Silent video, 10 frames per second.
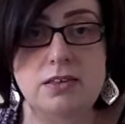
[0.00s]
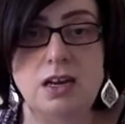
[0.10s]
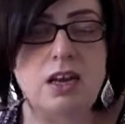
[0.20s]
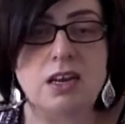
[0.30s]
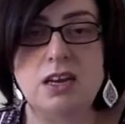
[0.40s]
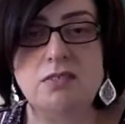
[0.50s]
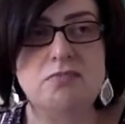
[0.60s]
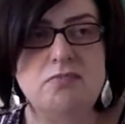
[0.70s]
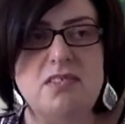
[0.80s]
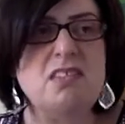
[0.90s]
I don't eat
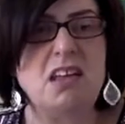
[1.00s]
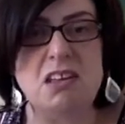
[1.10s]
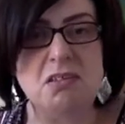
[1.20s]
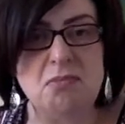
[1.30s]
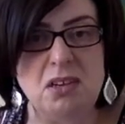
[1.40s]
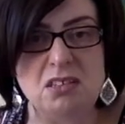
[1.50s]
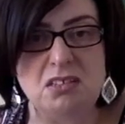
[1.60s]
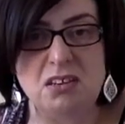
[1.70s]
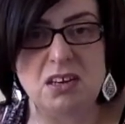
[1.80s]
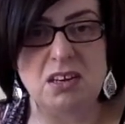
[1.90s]
steak much,
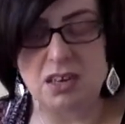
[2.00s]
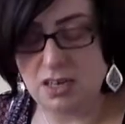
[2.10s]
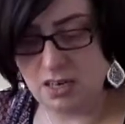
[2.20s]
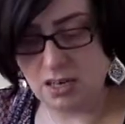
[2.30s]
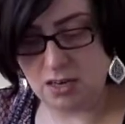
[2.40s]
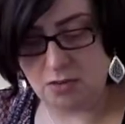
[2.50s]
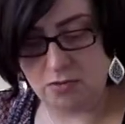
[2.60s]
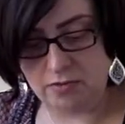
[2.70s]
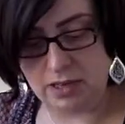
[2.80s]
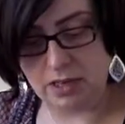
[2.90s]
I don't eat it at all
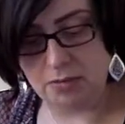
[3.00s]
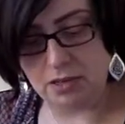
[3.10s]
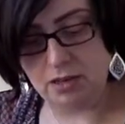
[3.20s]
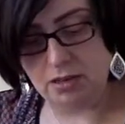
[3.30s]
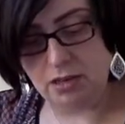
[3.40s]
really, but